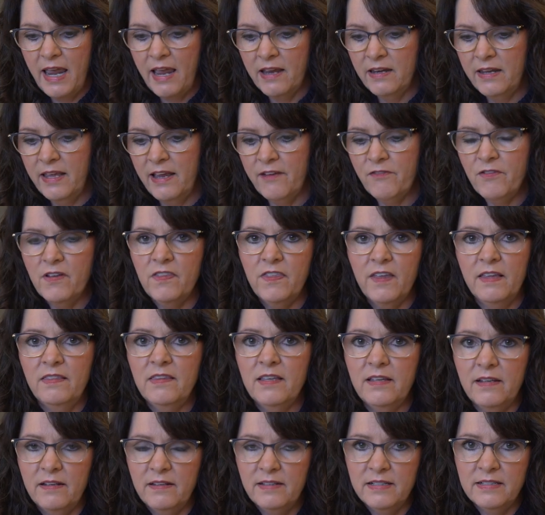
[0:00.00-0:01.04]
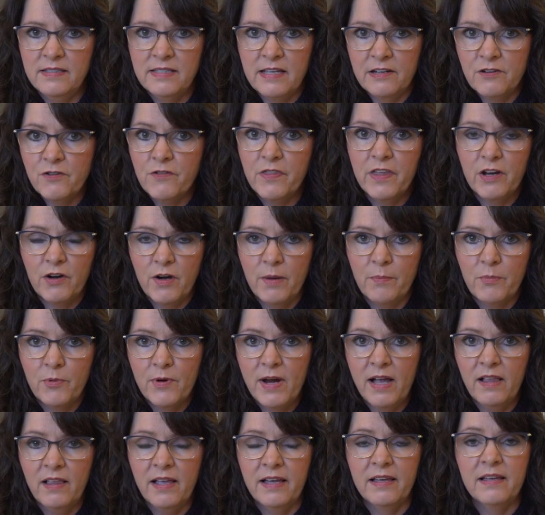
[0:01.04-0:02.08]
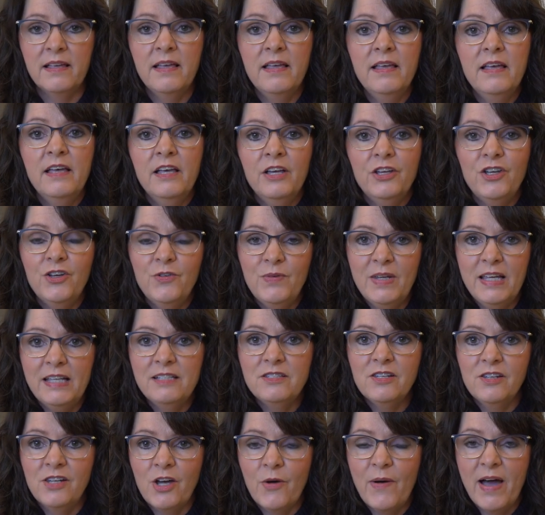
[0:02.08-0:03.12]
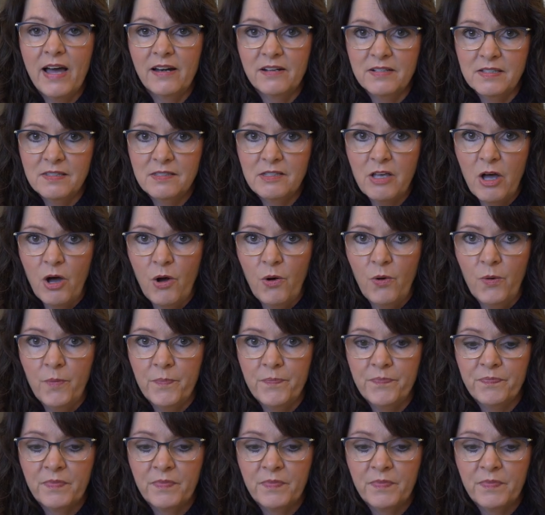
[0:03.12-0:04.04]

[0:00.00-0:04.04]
and everything that is under their umbrella, you need to know how to sew.